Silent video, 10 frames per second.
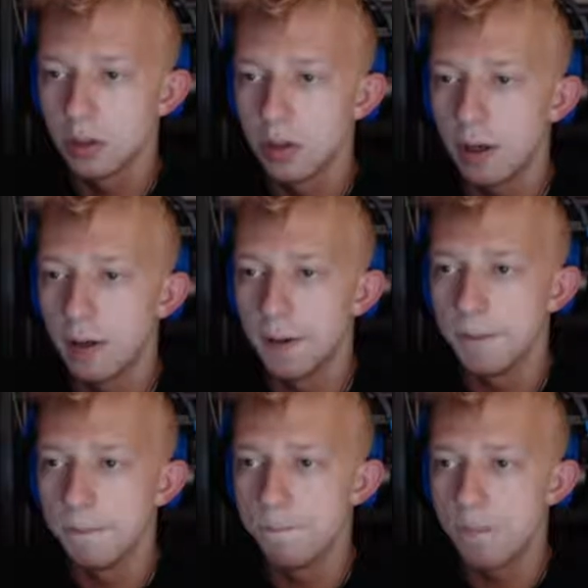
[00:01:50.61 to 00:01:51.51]

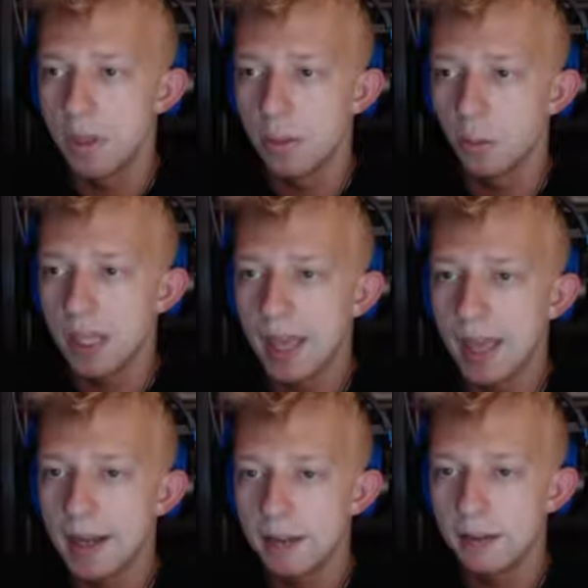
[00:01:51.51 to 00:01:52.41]
And then we
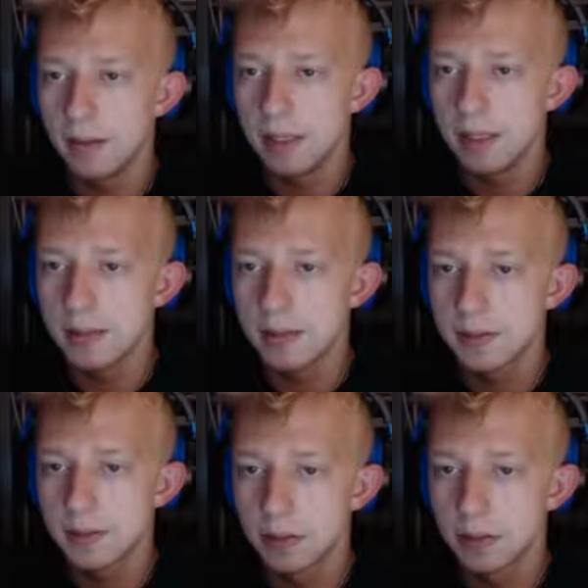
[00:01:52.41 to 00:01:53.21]
added these